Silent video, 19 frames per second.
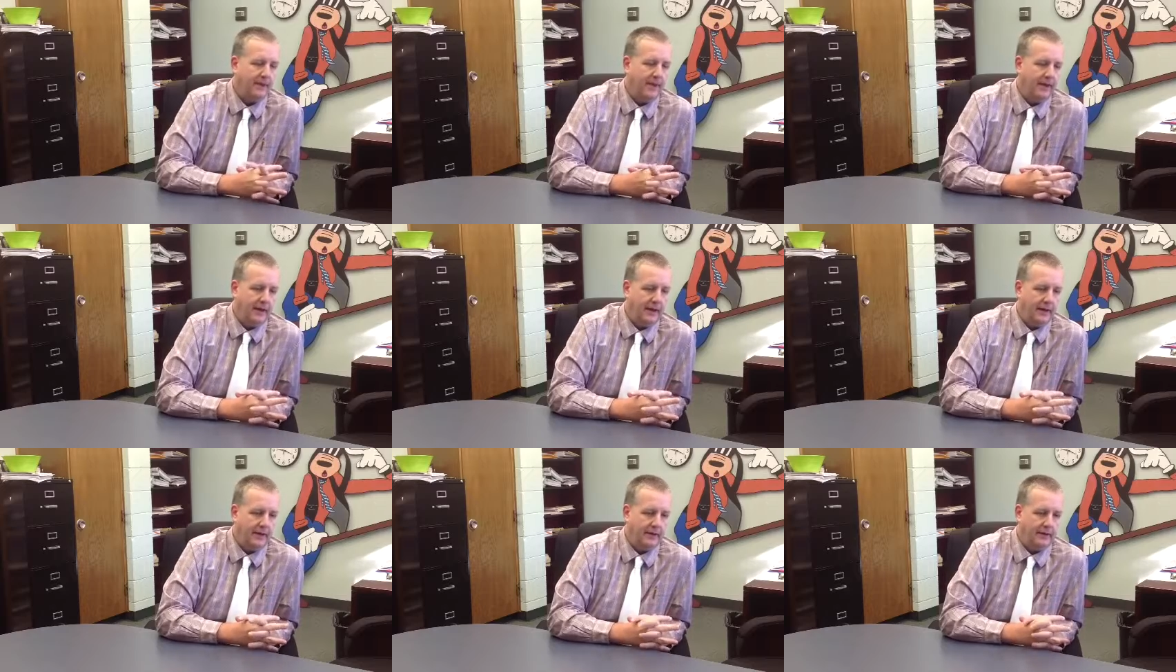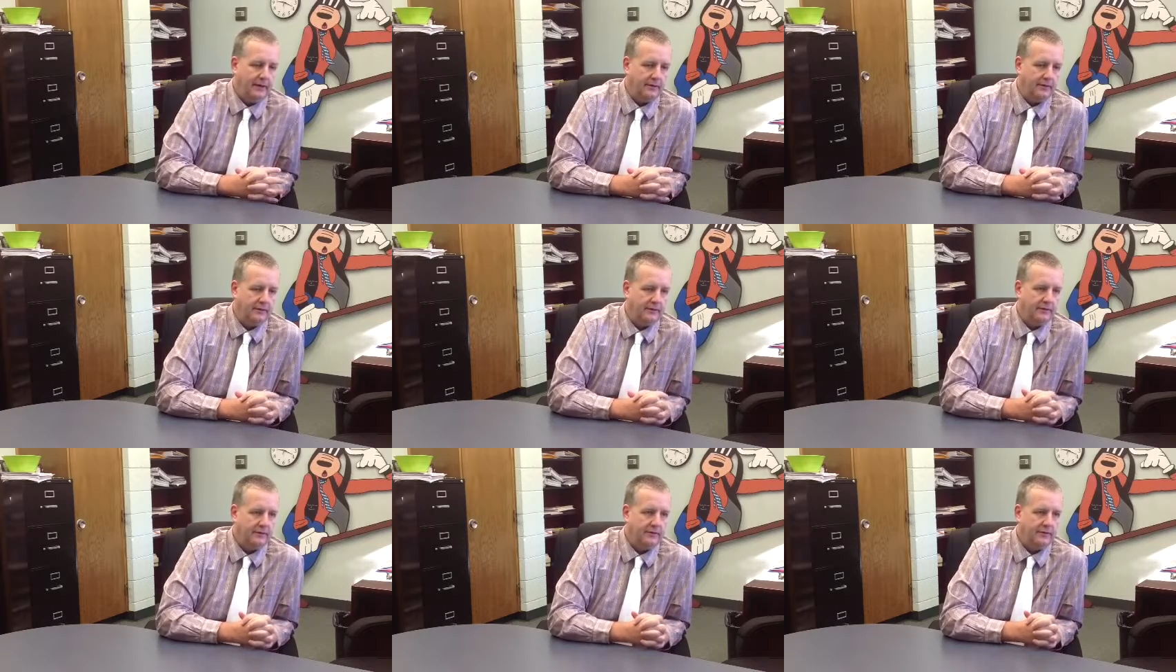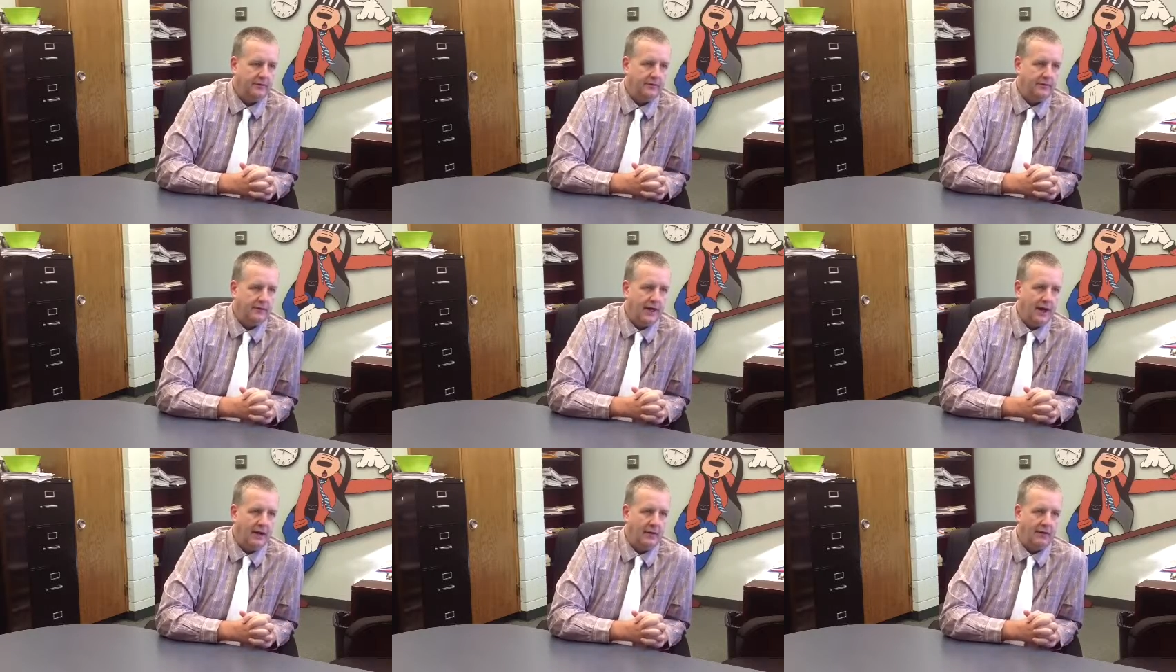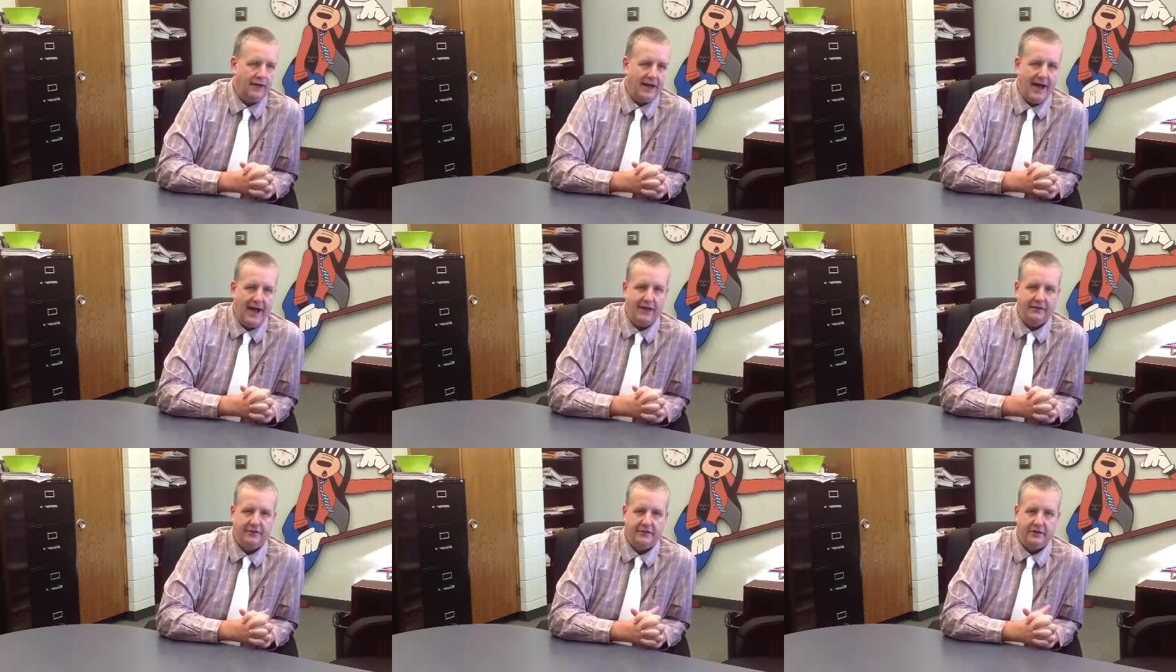And now
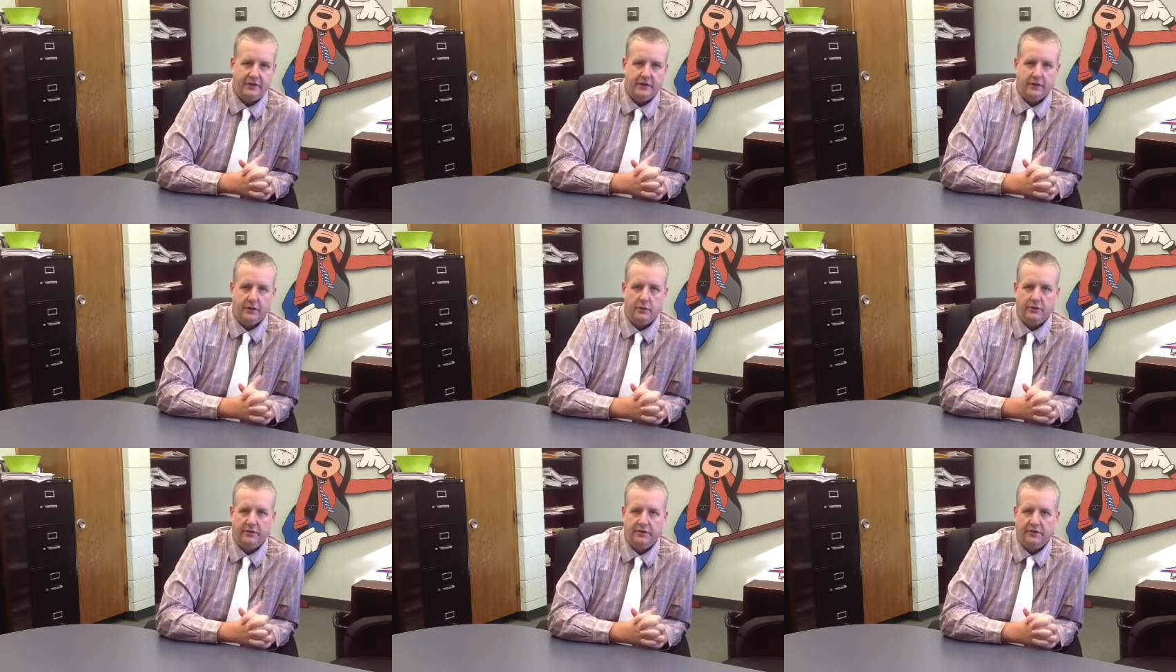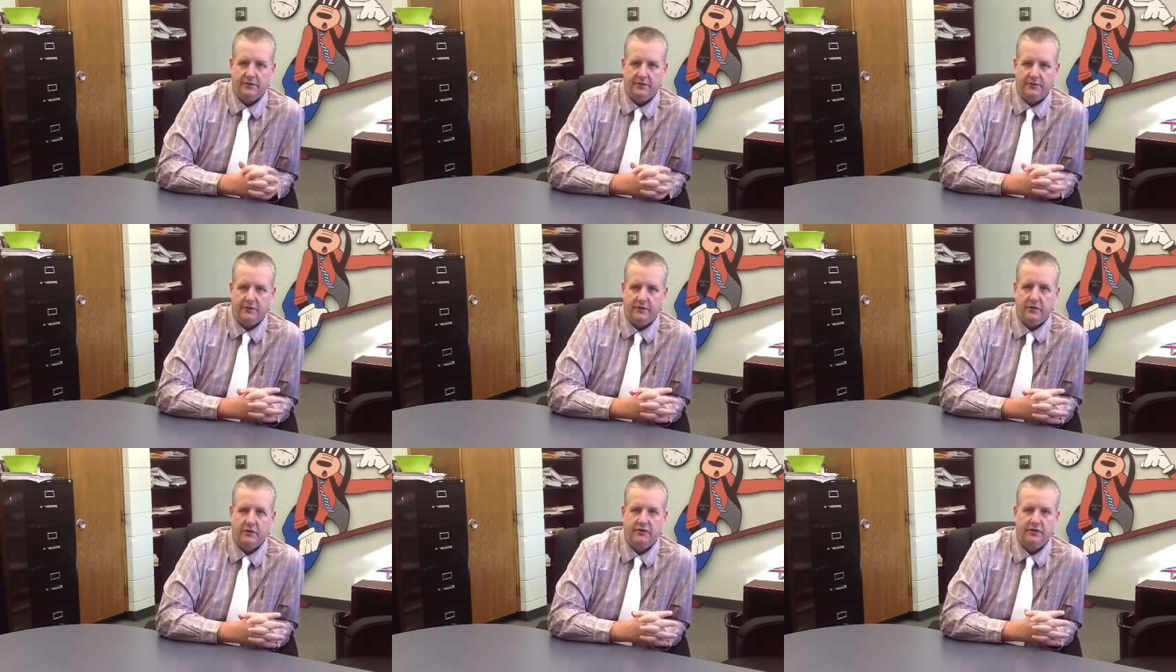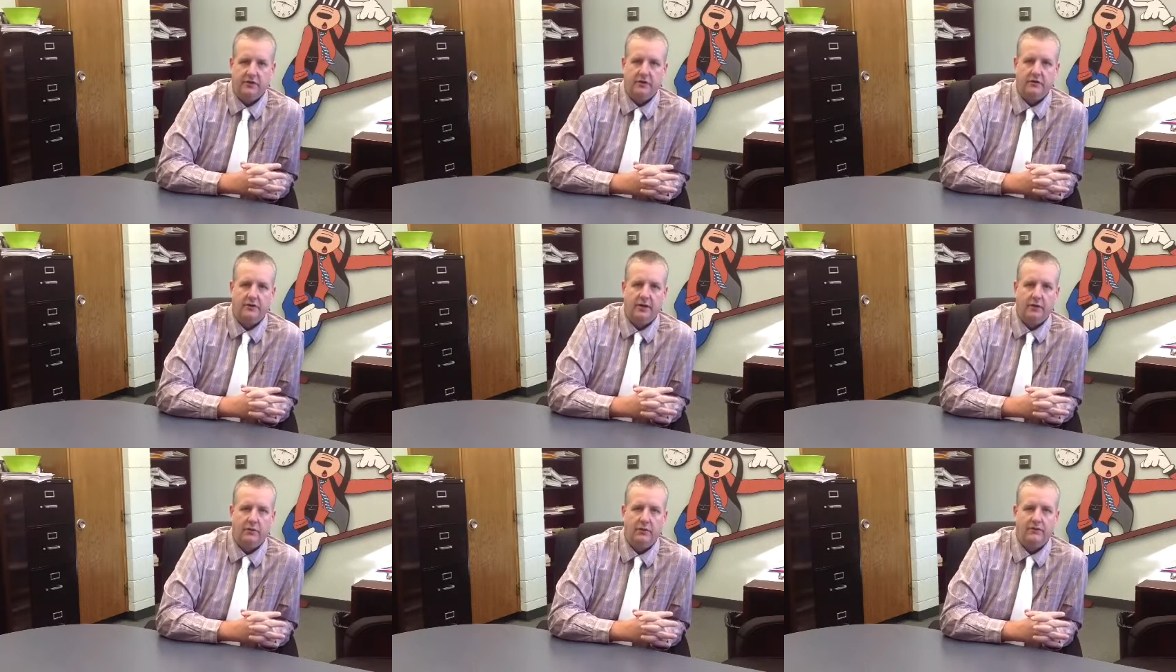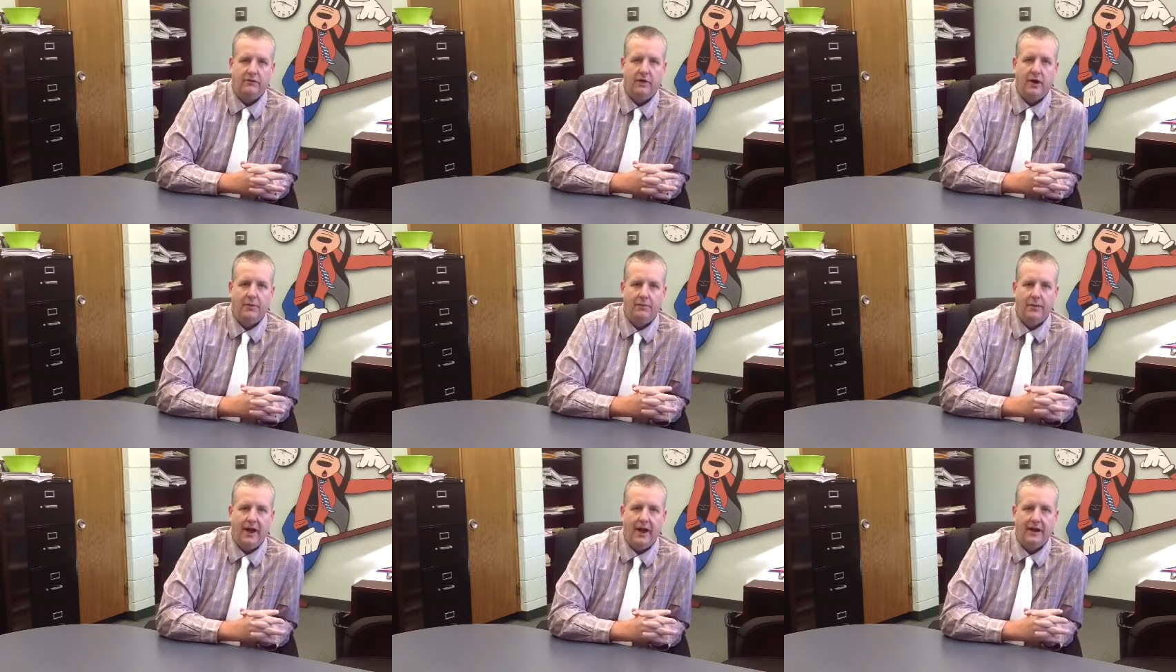last year was the first year that we've
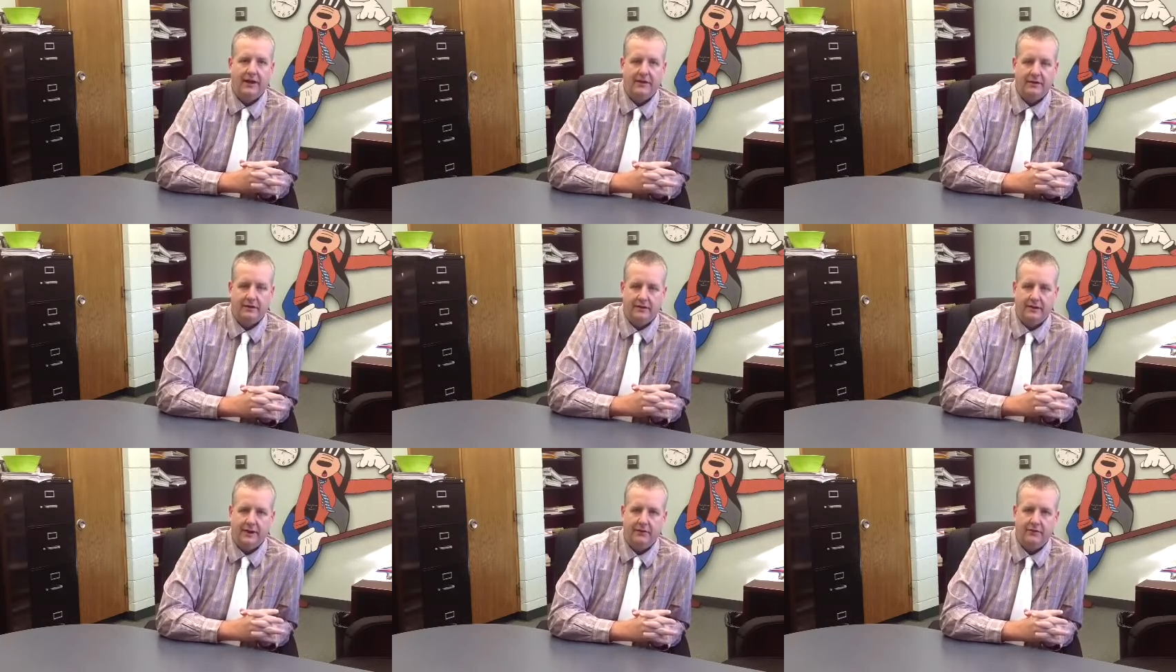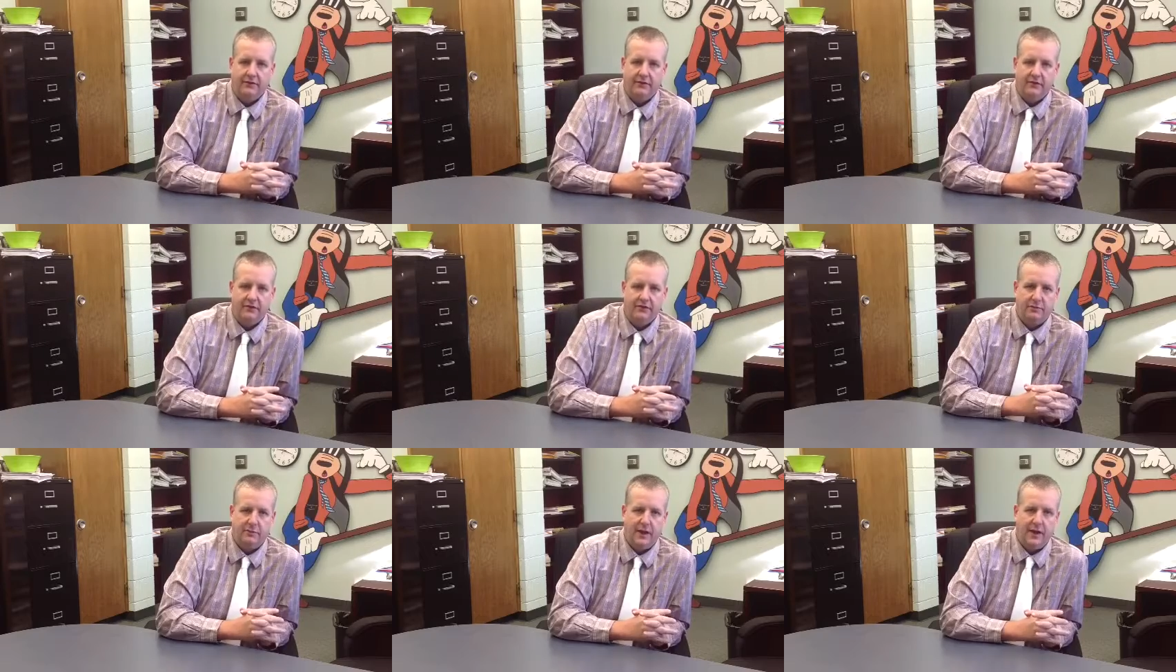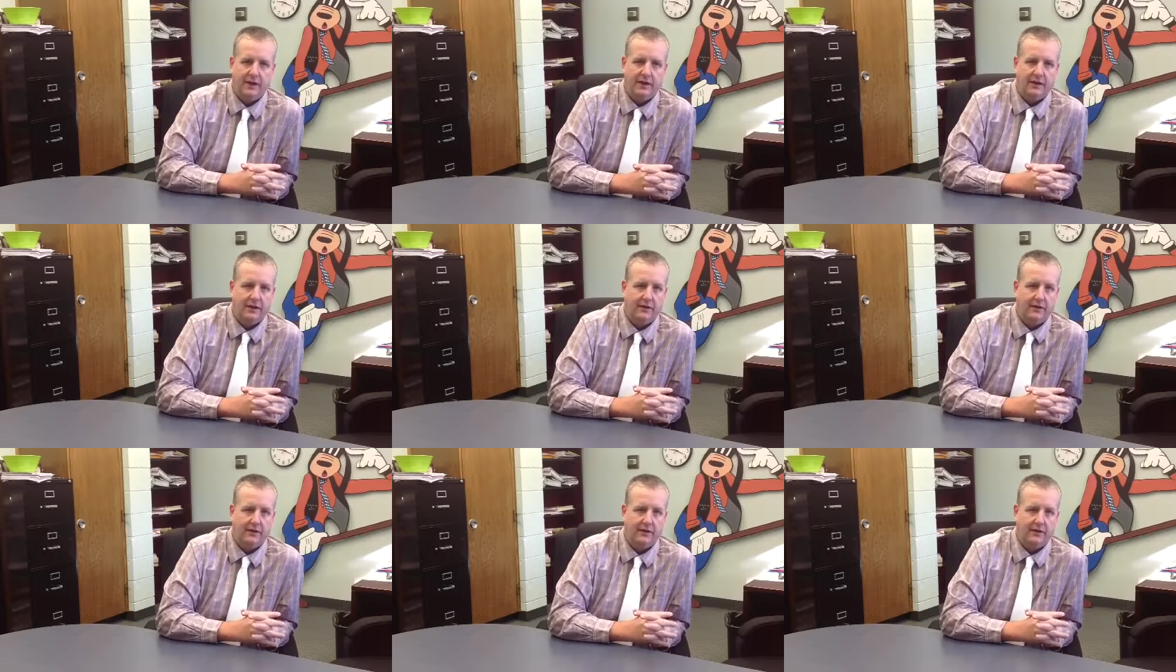gone back into deficit spending,